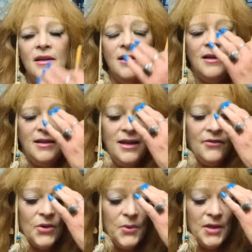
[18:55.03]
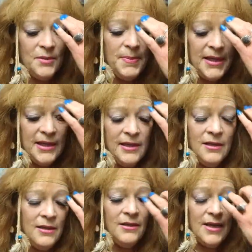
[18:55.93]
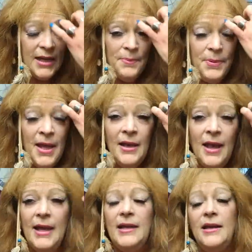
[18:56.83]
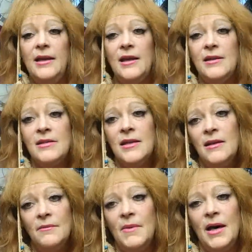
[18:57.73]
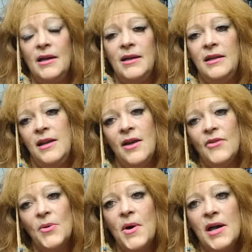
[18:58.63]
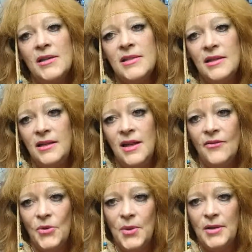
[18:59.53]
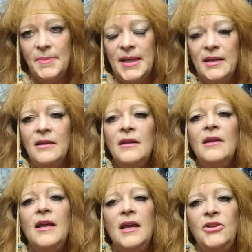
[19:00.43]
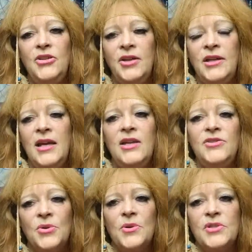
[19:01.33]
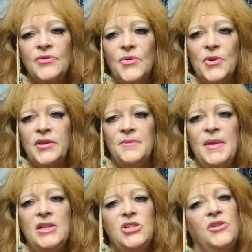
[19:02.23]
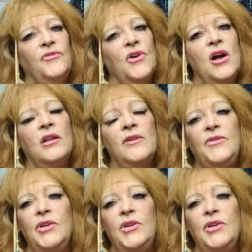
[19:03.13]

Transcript: uh, it never will be they could play like it is but it never was and it never will be and you can head towards fourth dimension. For all of